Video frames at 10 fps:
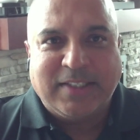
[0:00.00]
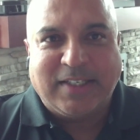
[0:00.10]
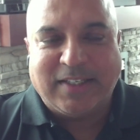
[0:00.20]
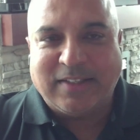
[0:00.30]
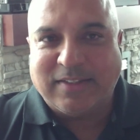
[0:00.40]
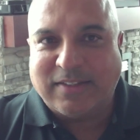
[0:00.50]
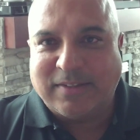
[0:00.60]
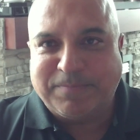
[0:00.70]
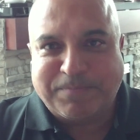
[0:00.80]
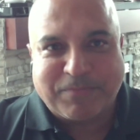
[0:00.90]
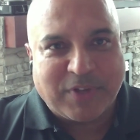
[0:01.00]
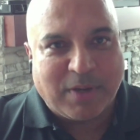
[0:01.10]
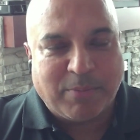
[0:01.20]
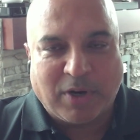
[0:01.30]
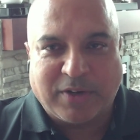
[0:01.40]
And
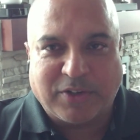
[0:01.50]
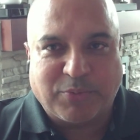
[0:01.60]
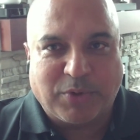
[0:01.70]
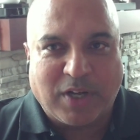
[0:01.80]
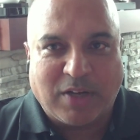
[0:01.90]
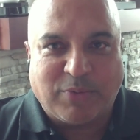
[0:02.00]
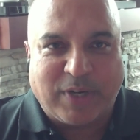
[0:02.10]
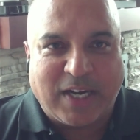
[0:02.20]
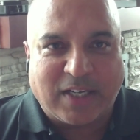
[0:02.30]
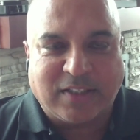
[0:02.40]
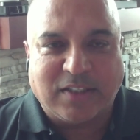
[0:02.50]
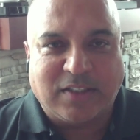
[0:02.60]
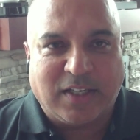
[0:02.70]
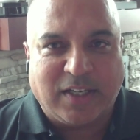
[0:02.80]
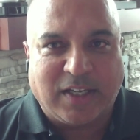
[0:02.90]
markets were not reacting
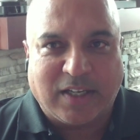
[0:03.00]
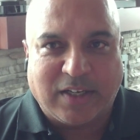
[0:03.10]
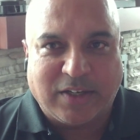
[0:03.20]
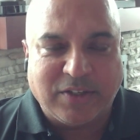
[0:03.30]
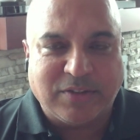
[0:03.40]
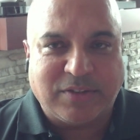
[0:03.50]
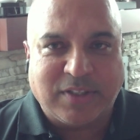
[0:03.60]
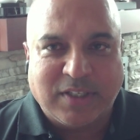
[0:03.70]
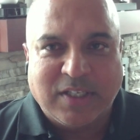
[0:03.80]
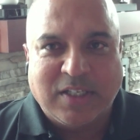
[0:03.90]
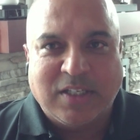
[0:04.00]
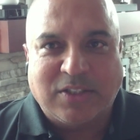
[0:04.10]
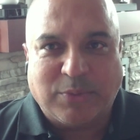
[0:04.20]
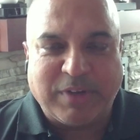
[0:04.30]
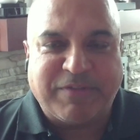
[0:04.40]
to any kind of news.
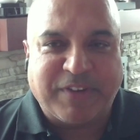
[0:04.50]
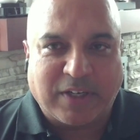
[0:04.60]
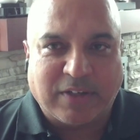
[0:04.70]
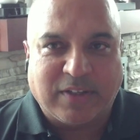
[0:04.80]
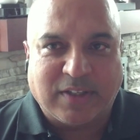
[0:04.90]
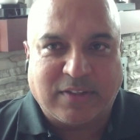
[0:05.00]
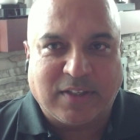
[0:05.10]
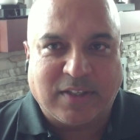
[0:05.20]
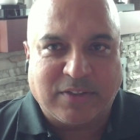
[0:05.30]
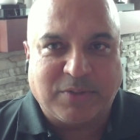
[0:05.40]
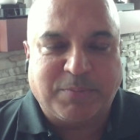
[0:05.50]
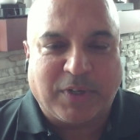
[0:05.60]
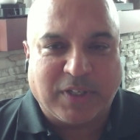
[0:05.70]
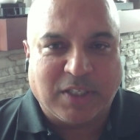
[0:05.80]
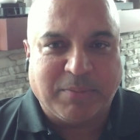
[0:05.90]
So we figured that there's
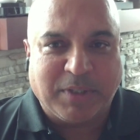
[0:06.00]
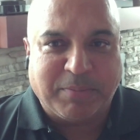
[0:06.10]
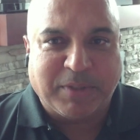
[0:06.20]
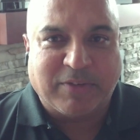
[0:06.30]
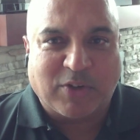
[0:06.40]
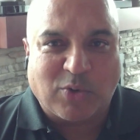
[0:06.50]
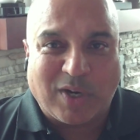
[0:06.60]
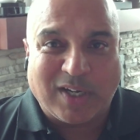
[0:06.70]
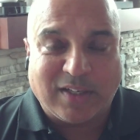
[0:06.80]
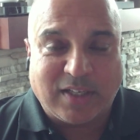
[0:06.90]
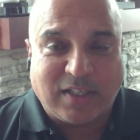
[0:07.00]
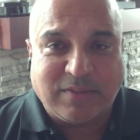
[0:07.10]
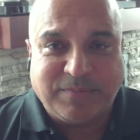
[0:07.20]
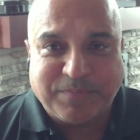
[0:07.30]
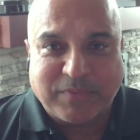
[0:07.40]
probably going to be a bit of a quiet
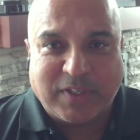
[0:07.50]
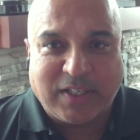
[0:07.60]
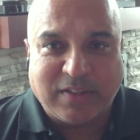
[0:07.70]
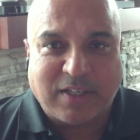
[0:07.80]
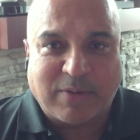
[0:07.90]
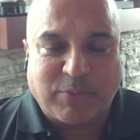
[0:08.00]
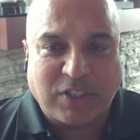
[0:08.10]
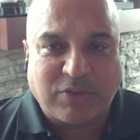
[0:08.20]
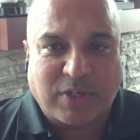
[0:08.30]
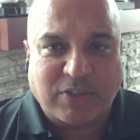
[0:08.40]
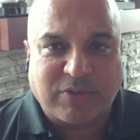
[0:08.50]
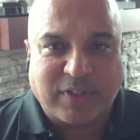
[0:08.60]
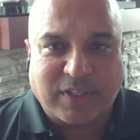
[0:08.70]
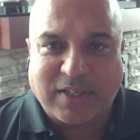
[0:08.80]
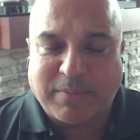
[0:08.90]
lull. Ended up
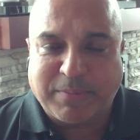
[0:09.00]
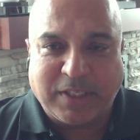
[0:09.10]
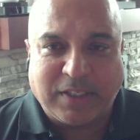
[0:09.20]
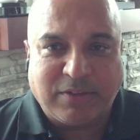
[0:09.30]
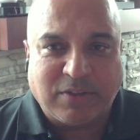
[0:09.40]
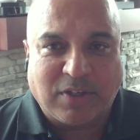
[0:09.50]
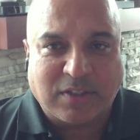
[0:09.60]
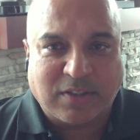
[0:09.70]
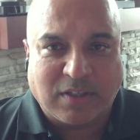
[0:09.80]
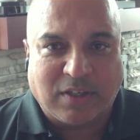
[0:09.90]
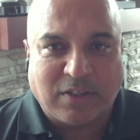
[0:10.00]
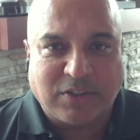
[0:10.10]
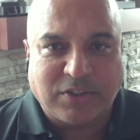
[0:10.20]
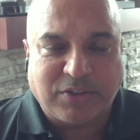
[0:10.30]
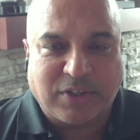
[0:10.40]
restructuring the company, talked to the
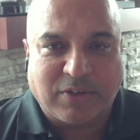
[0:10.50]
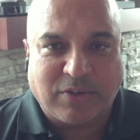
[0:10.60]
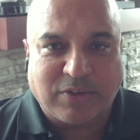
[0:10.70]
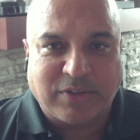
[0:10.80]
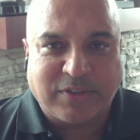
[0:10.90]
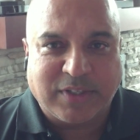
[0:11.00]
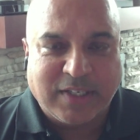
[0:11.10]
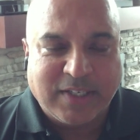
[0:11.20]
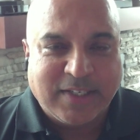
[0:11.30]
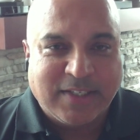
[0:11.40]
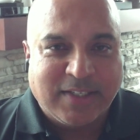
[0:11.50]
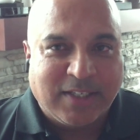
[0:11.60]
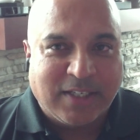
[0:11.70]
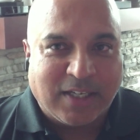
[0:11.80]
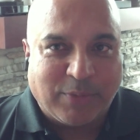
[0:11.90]
largest shareholders.
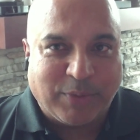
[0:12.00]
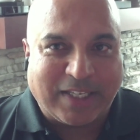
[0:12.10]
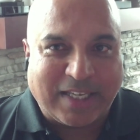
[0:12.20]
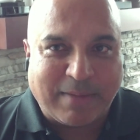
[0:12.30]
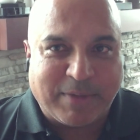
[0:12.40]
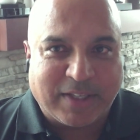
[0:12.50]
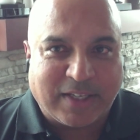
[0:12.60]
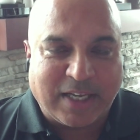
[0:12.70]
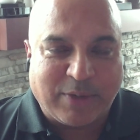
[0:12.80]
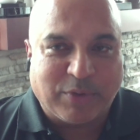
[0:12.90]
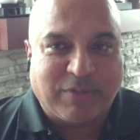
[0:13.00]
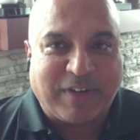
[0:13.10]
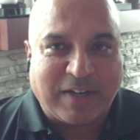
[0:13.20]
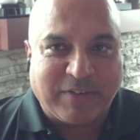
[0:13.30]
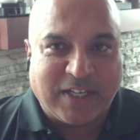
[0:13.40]
We came out of the gate with
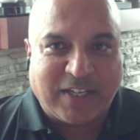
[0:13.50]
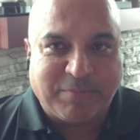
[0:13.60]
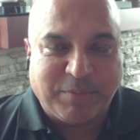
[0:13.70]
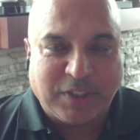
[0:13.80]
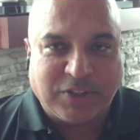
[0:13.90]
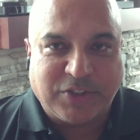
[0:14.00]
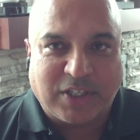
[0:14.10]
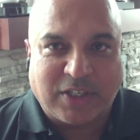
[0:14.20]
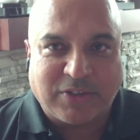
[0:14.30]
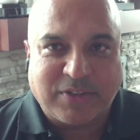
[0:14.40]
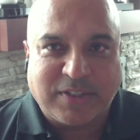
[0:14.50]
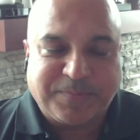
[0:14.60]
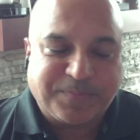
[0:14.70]
5.5 million shares.